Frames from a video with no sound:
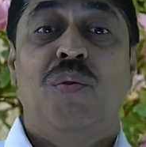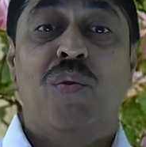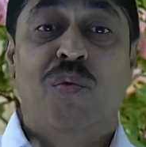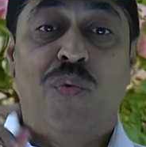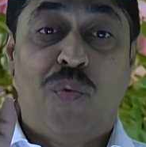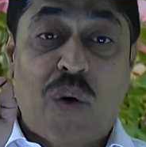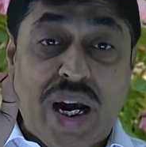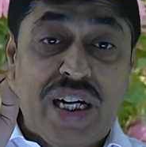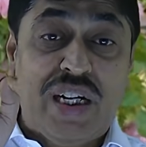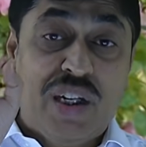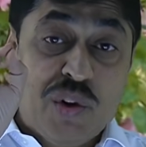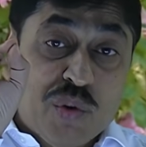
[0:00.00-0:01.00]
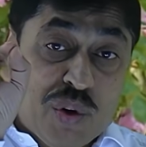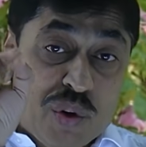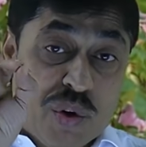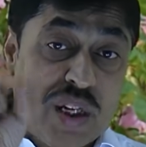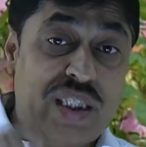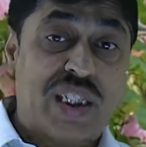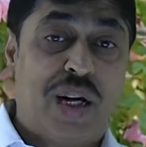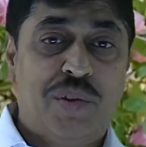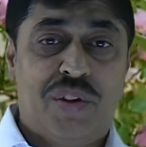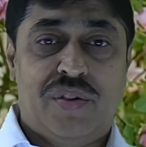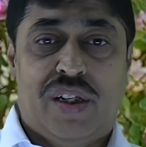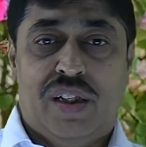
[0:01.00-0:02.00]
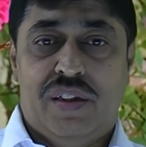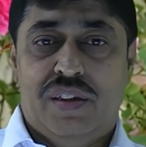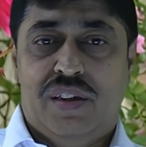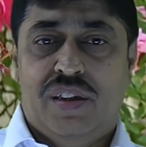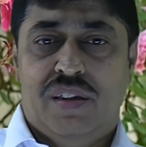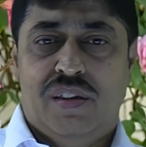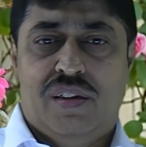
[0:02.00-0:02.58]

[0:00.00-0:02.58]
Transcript: to fine-tune your exam strategy,